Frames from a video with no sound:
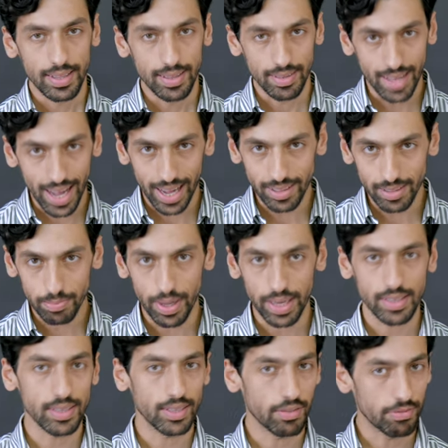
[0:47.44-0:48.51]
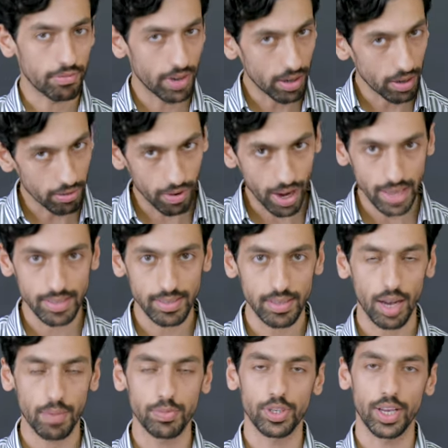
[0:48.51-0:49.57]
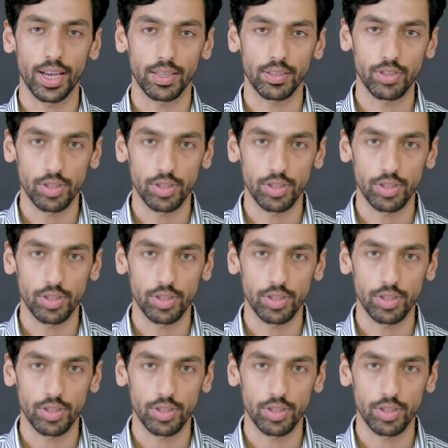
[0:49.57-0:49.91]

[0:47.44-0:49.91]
That makes it a very vast subject.